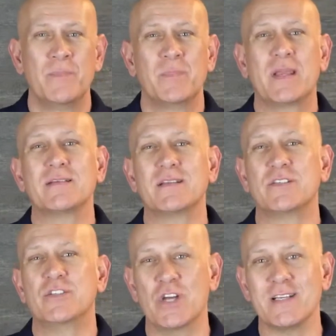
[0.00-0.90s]
because it's
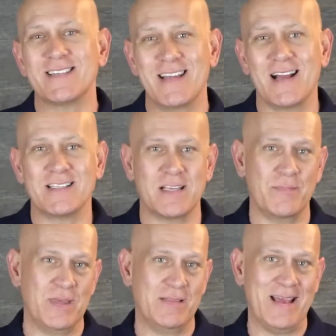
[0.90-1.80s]
just not
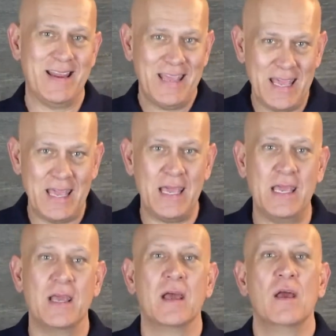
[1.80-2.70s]
something that
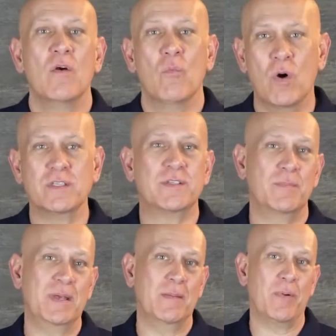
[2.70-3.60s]
he wants to
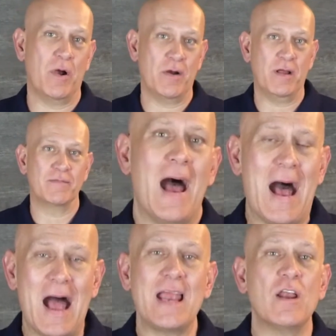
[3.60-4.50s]
be a part of.
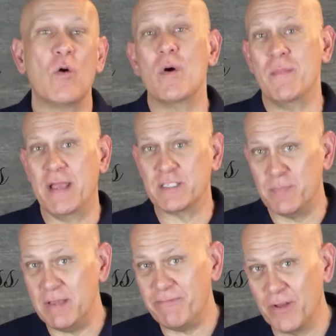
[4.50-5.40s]
I know what makes
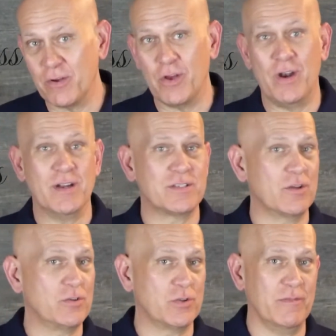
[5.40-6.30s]
me feel good in a
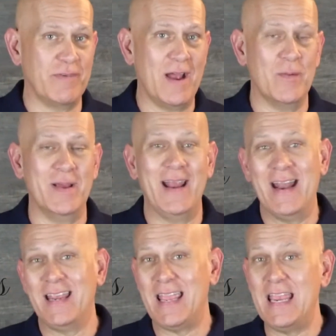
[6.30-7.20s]
social environment,
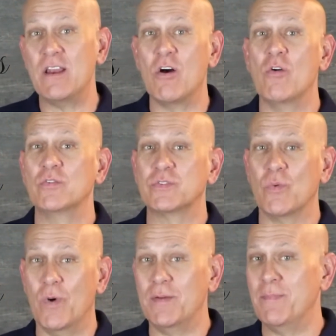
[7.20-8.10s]
and he knows
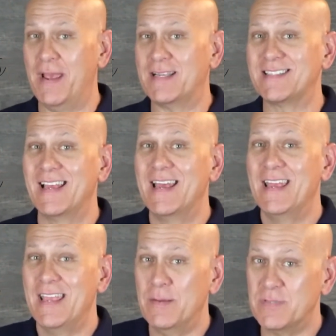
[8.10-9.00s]
what makes
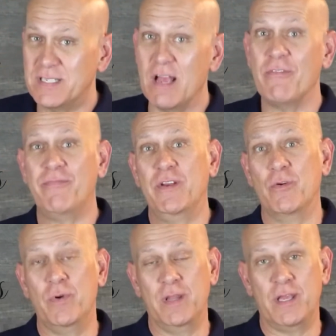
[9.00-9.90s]
himself feel
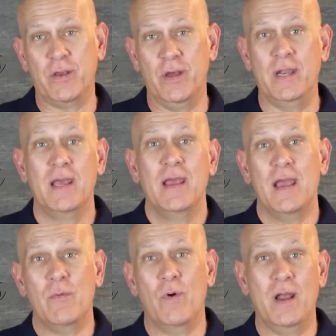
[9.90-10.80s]
really good
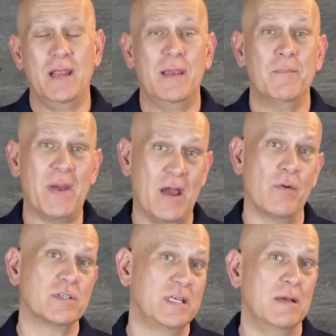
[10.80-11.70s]
and what
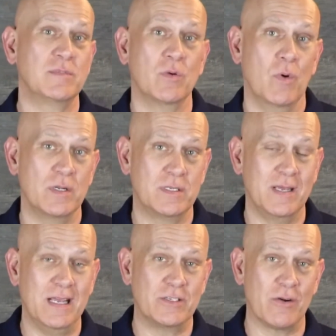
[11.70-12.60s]
empowers him to want to
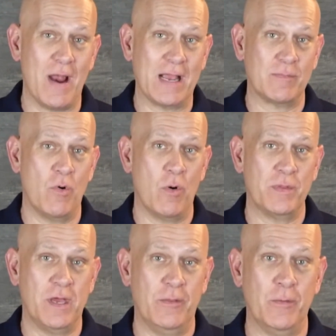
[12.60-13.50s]
interact more with
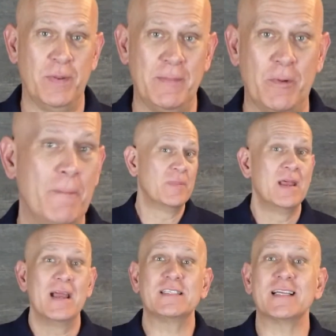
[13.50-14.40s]
other people.
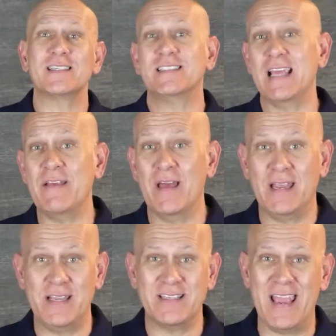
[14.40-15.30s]
It's not to say that
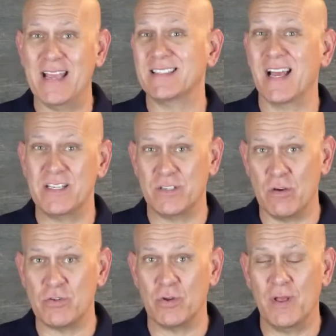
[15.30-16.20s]
he's
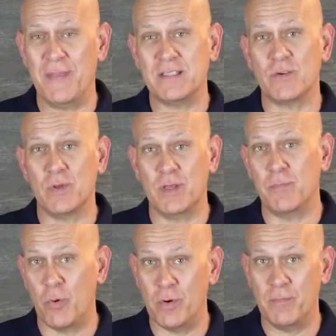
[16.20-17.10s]
antisocial, and that's a really
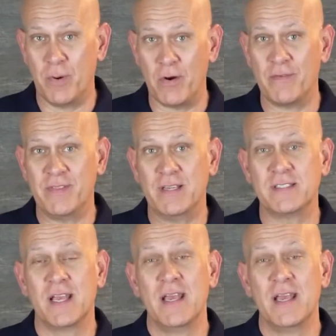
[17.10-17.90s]
important part of this.